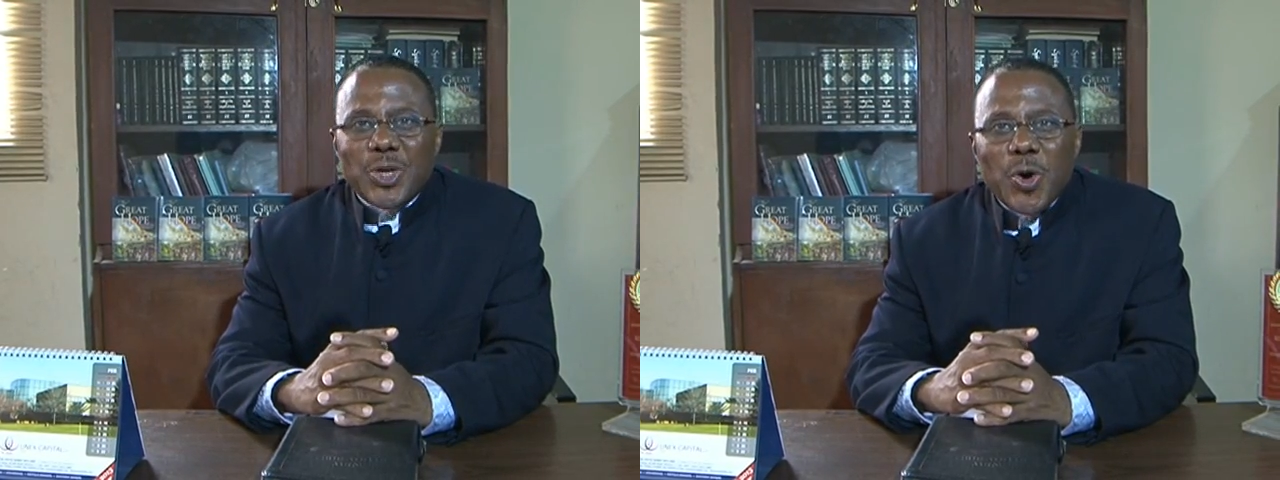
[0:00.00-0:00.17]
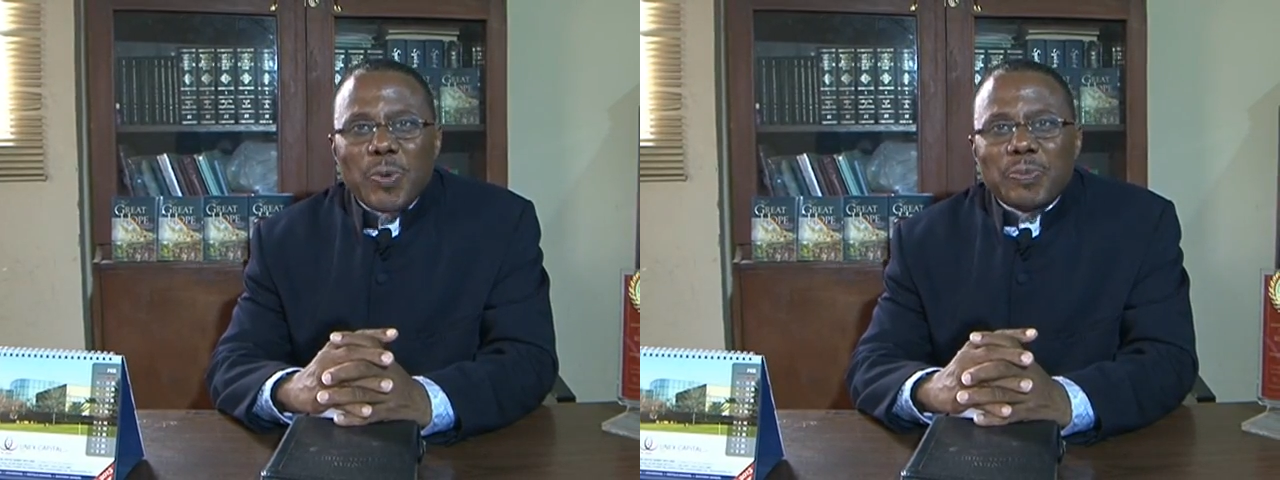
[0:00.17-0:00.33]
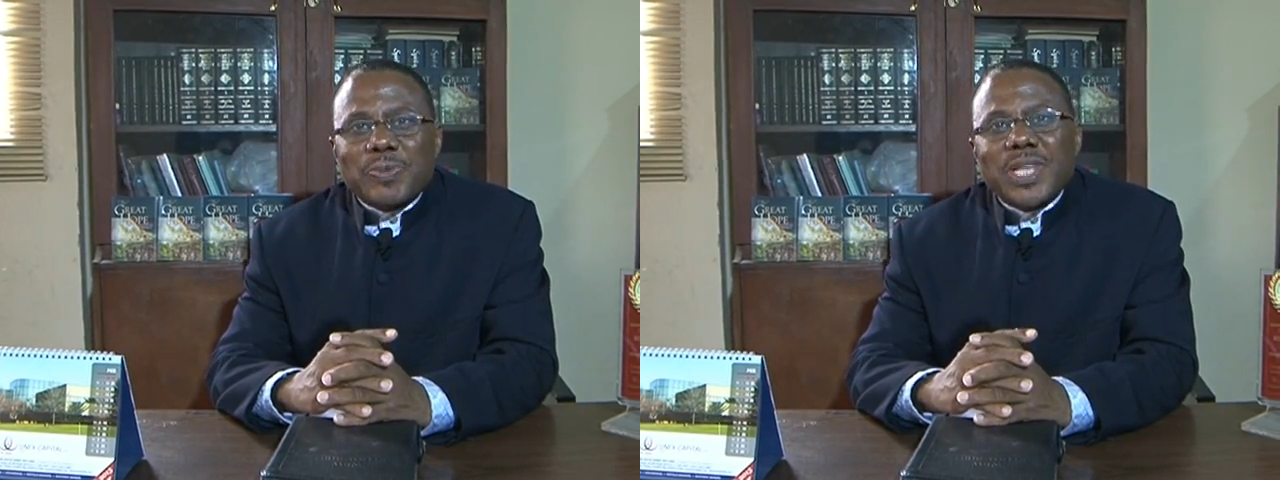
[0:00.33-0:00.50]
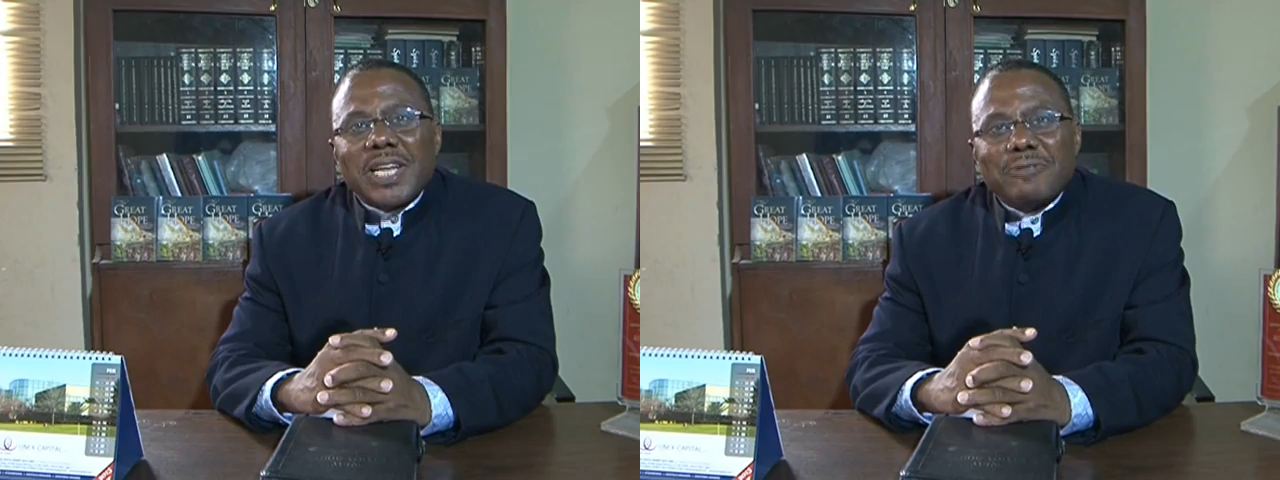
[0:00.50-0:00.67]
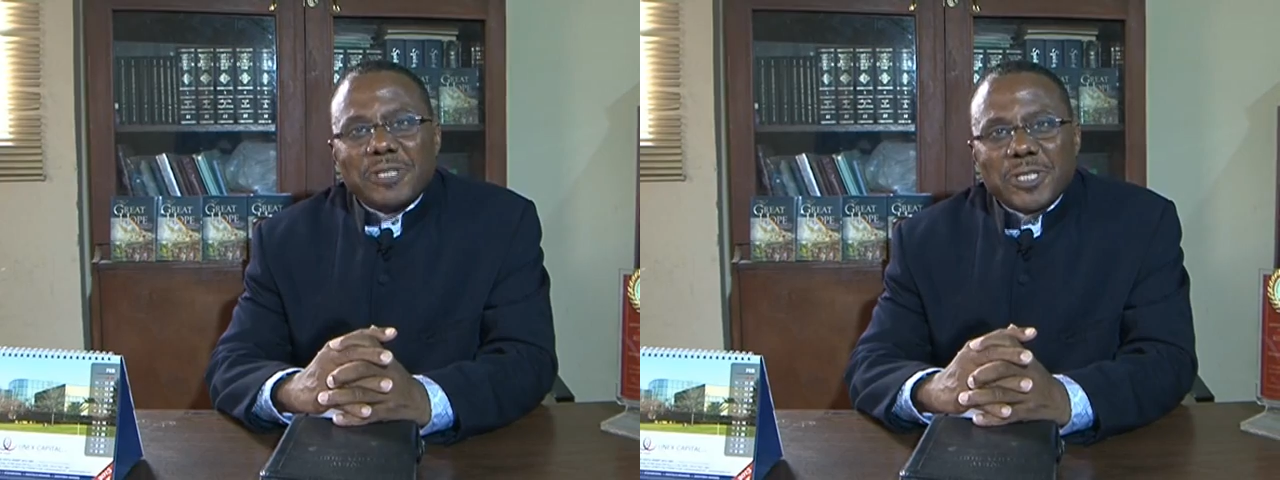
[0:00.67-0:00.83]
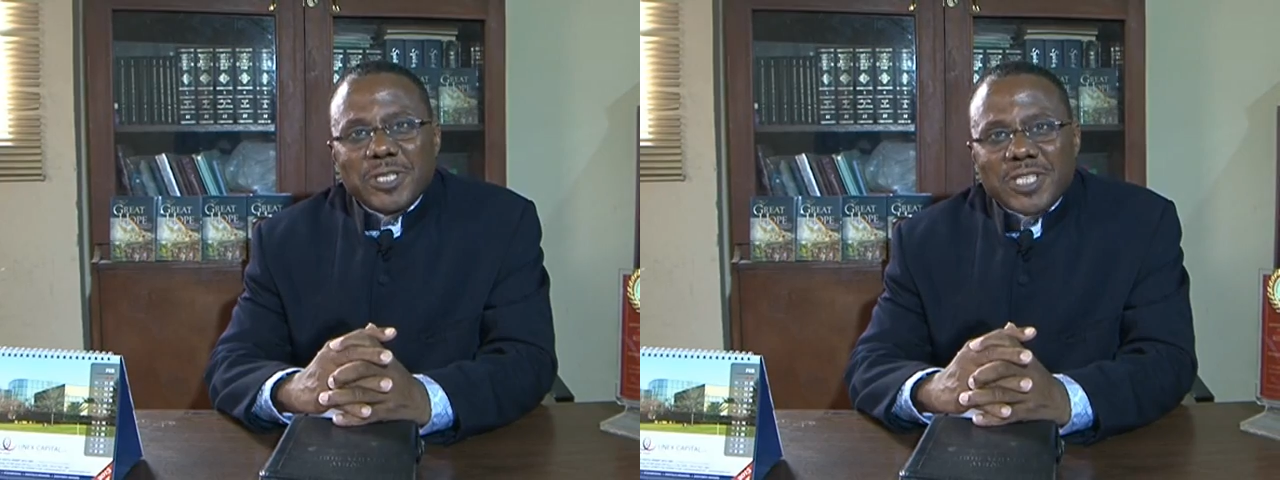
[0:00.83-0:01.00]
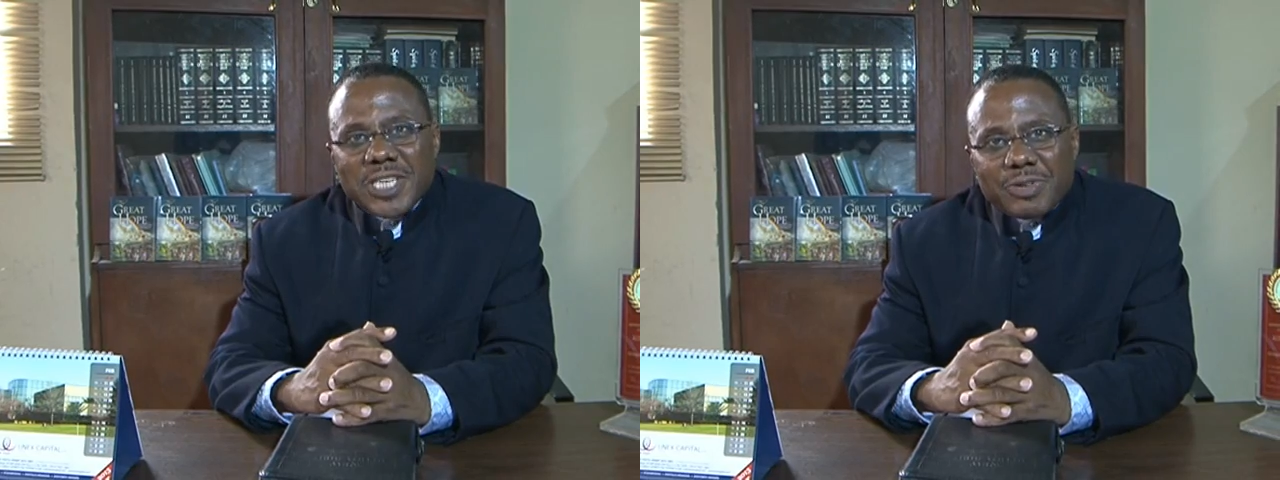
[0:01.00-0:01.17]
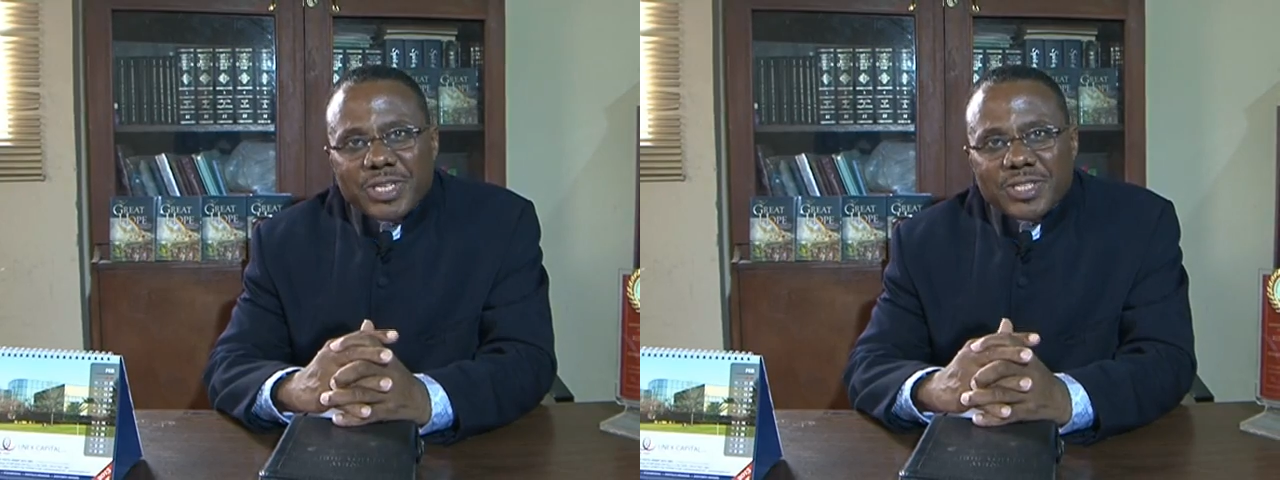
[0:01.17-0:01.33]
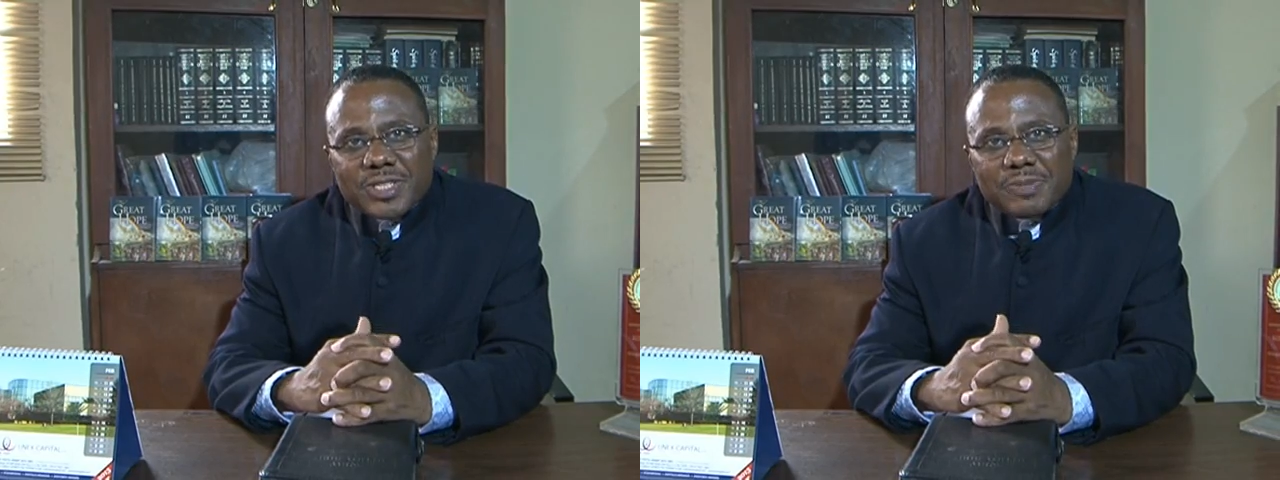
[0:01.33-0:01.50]
Hope Television
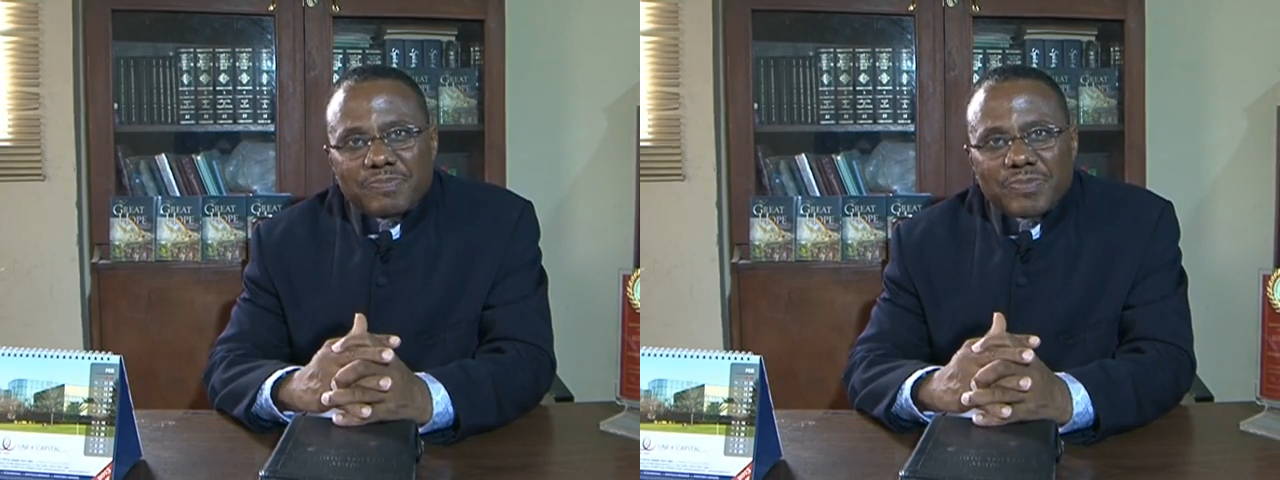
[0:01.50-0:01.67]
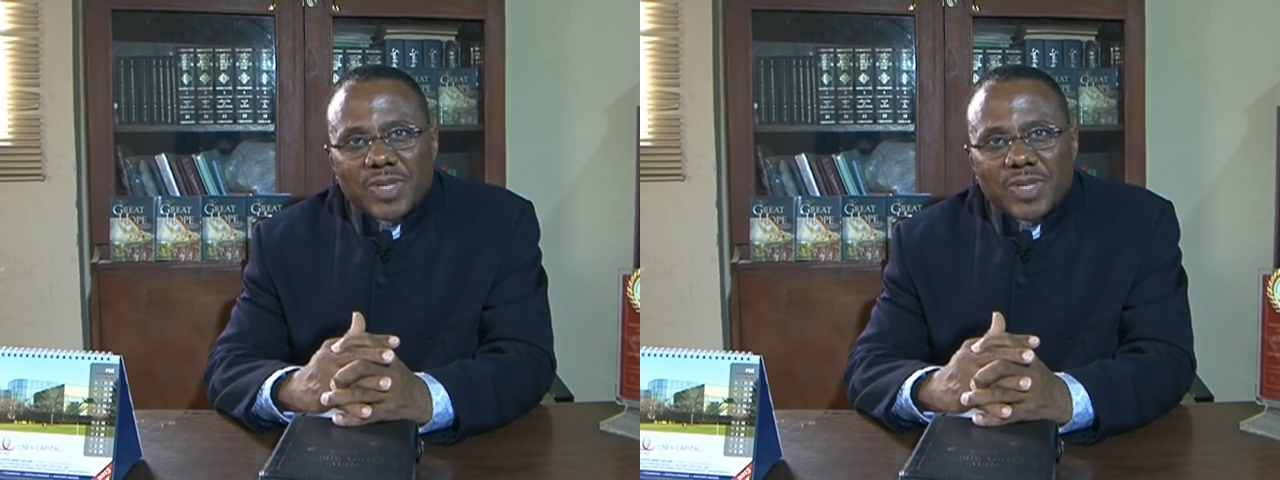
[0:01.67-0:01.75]
Series.